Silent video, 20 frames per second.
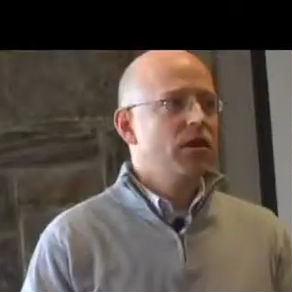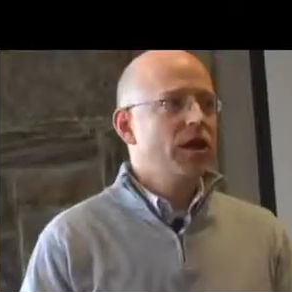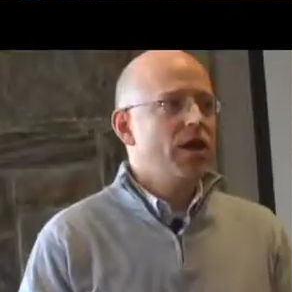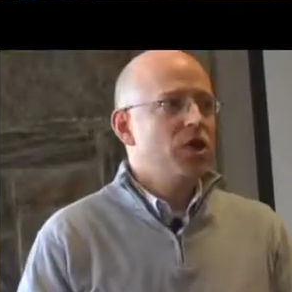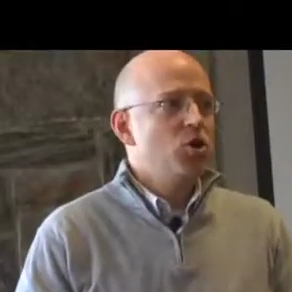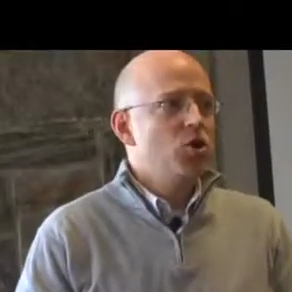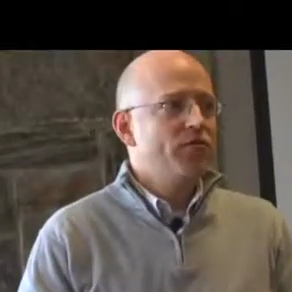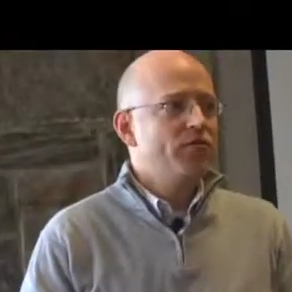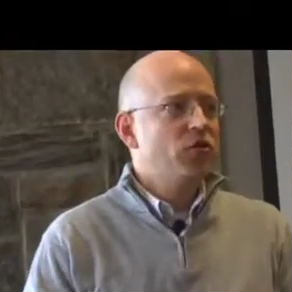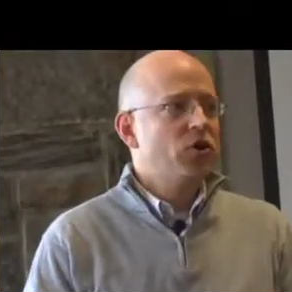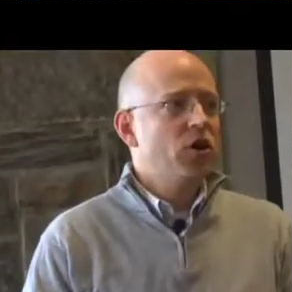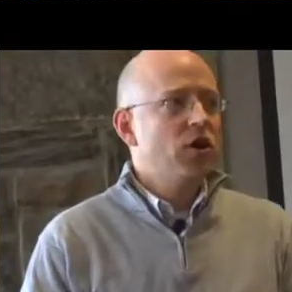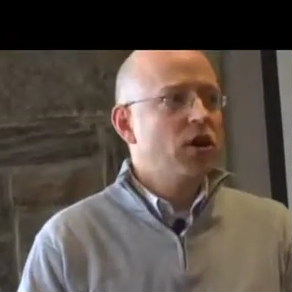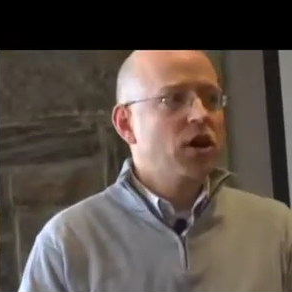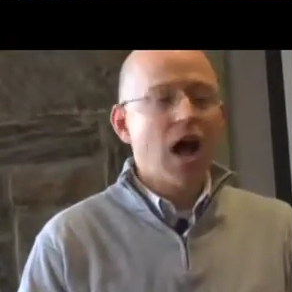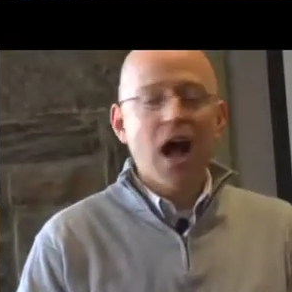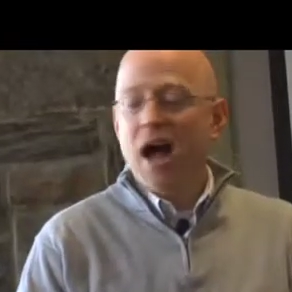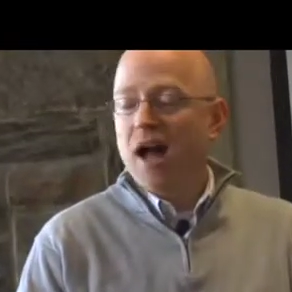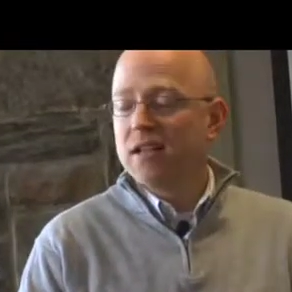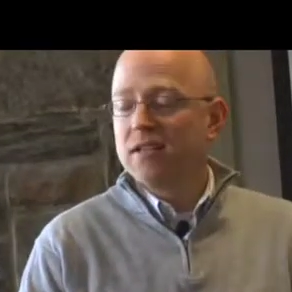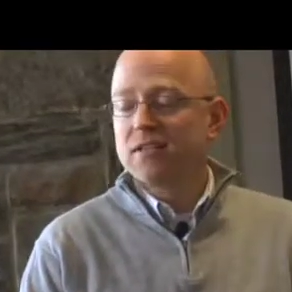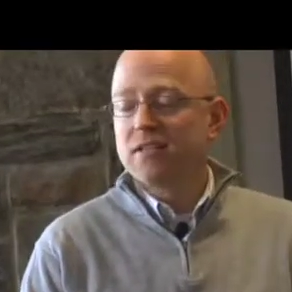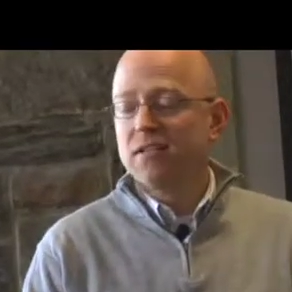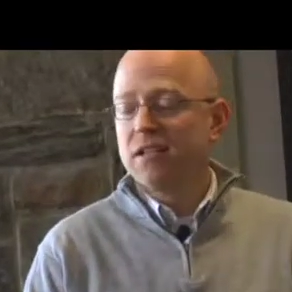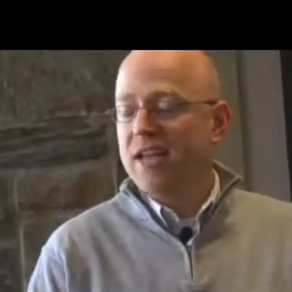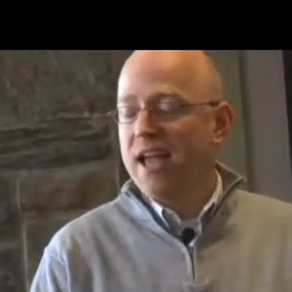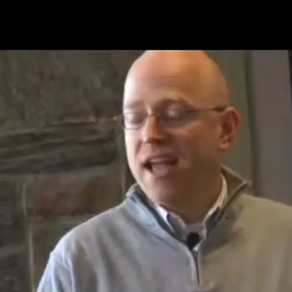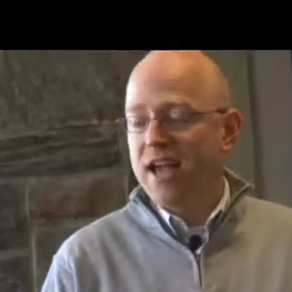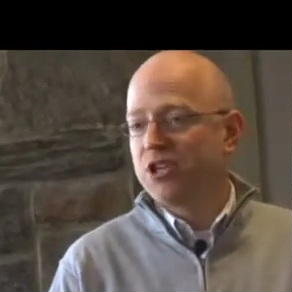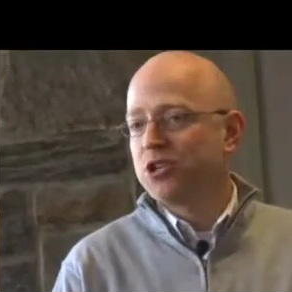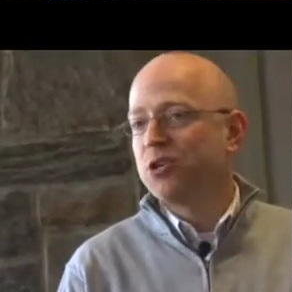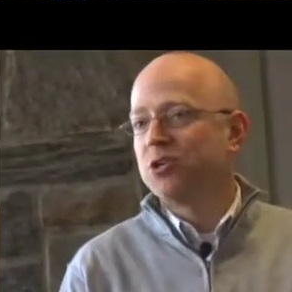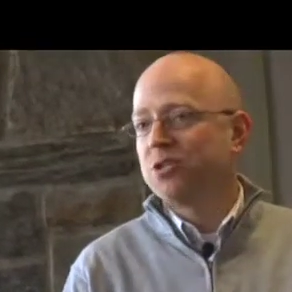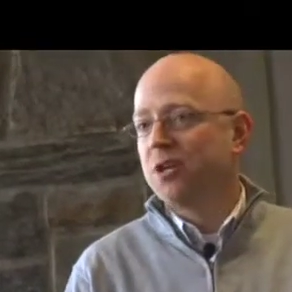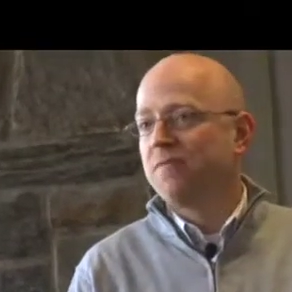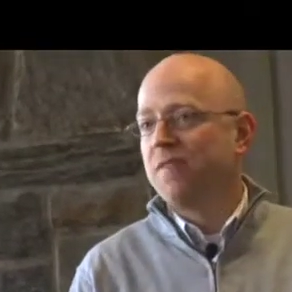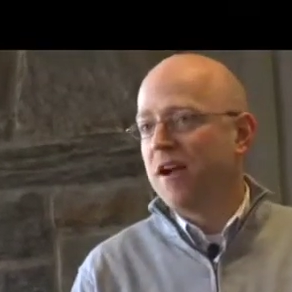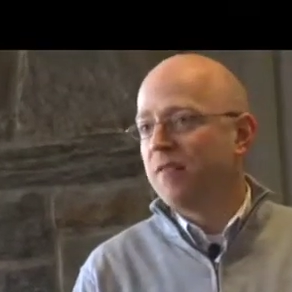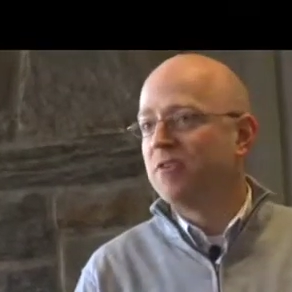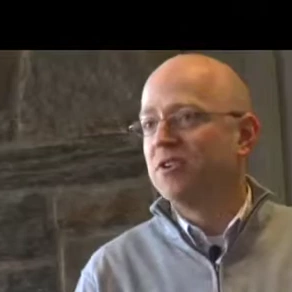And you have to constantly ask
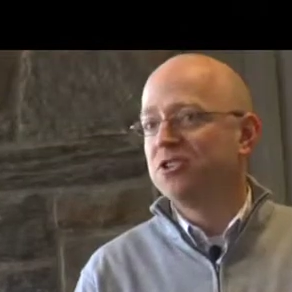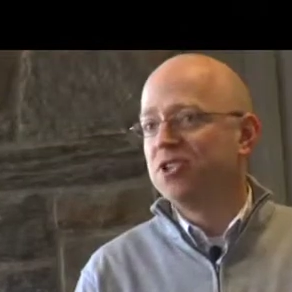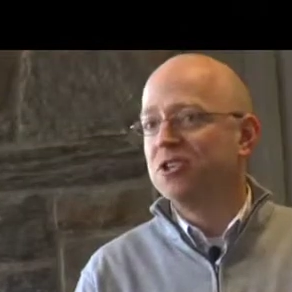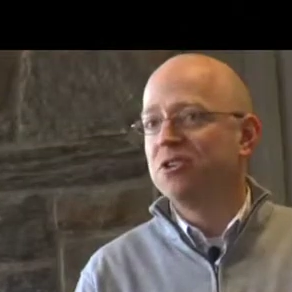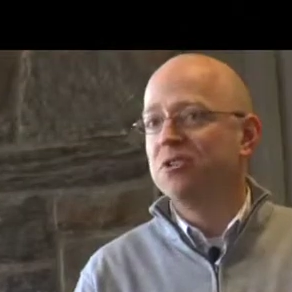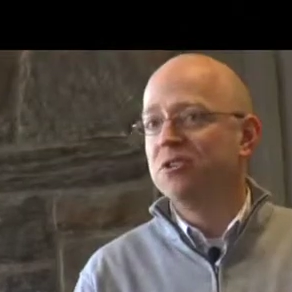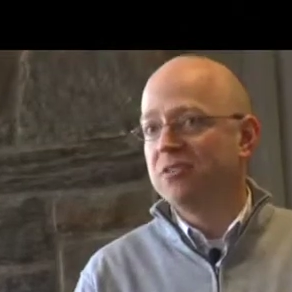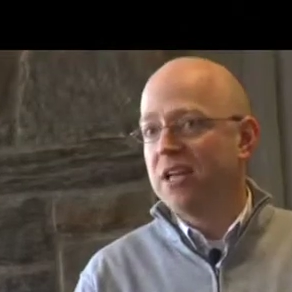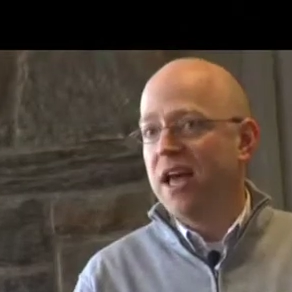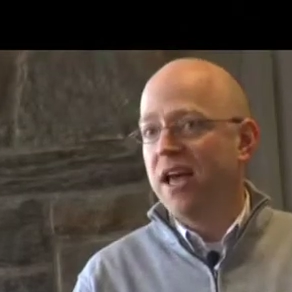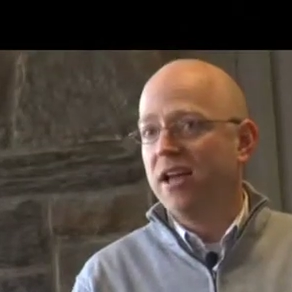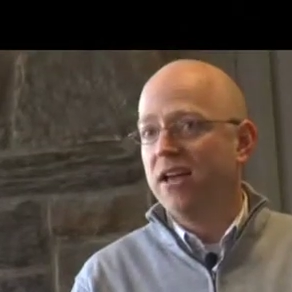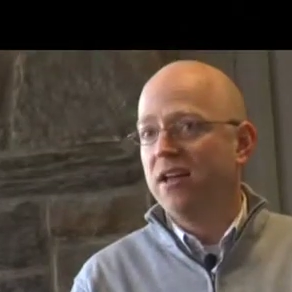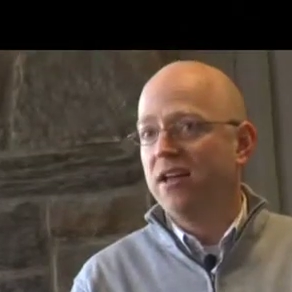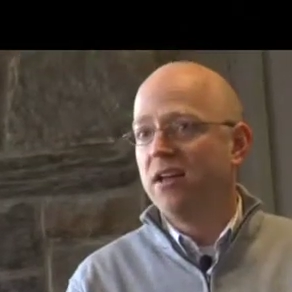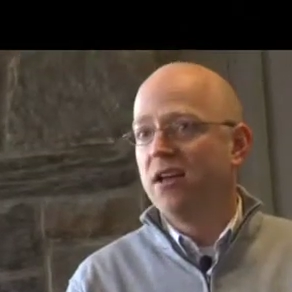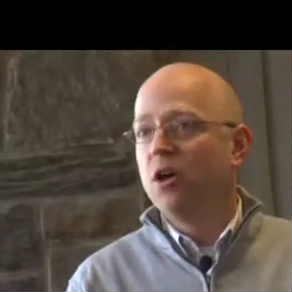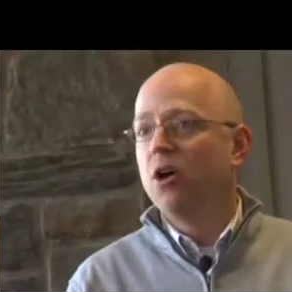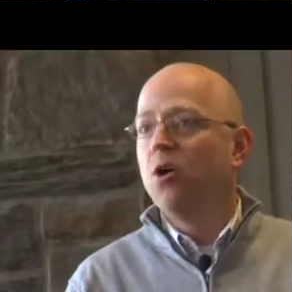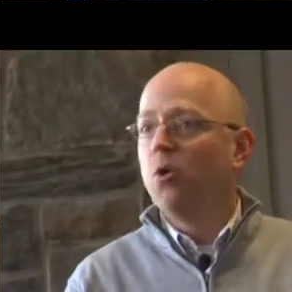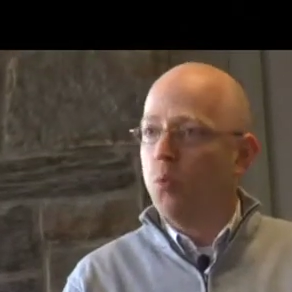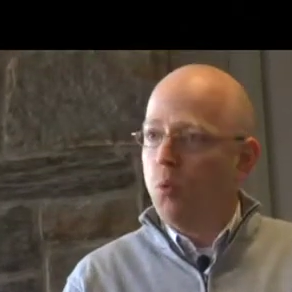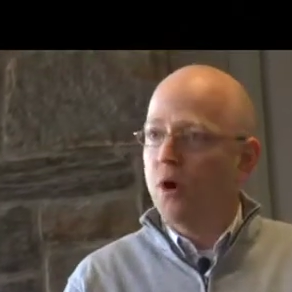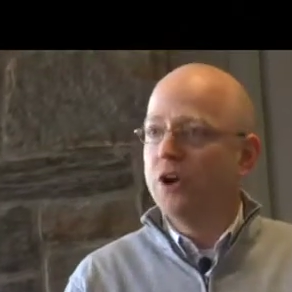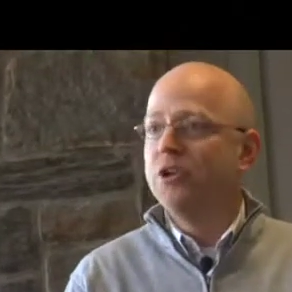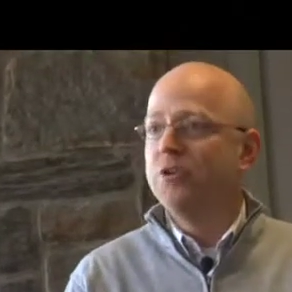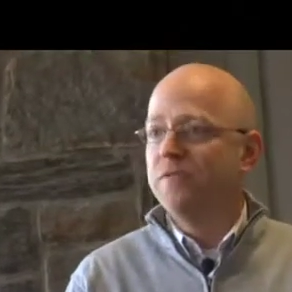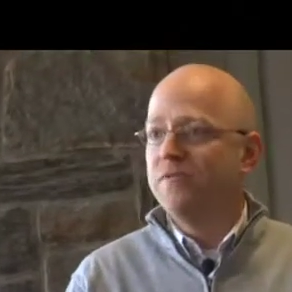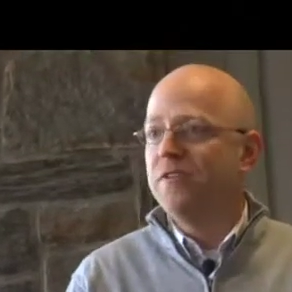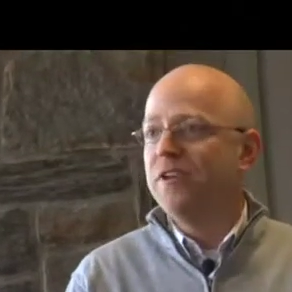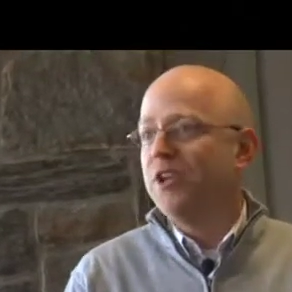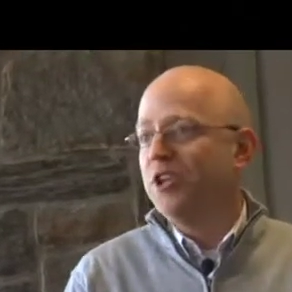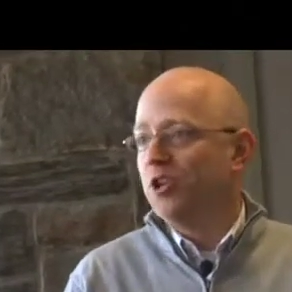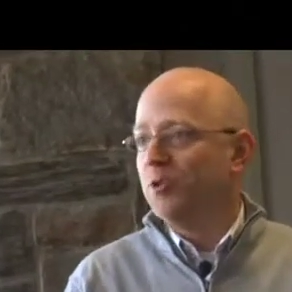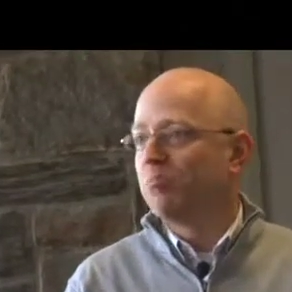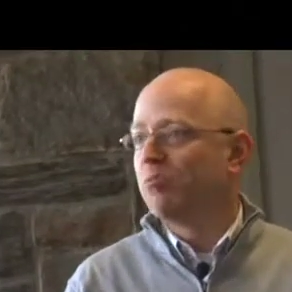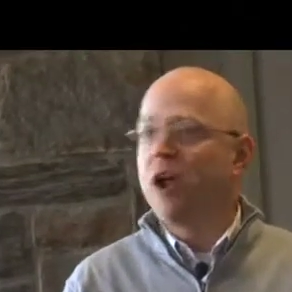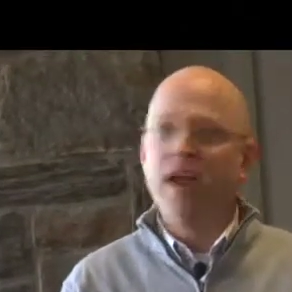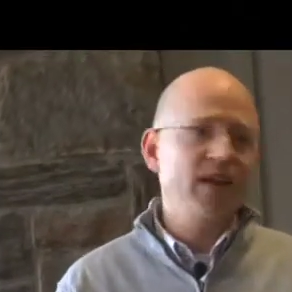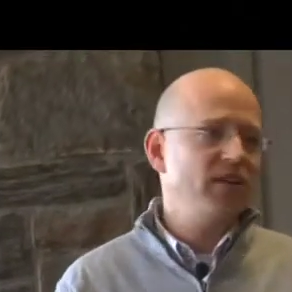yourself every single day, what are you feeding
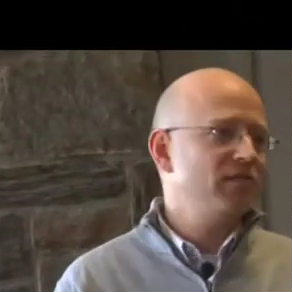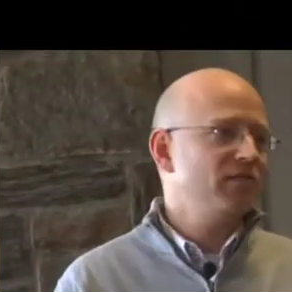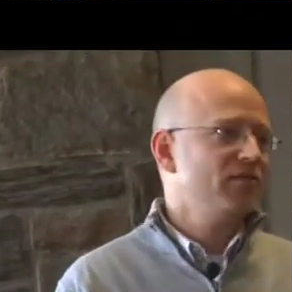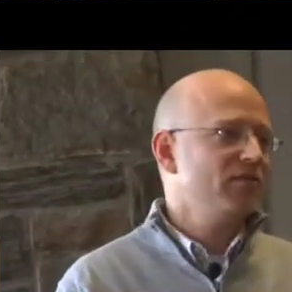your brain?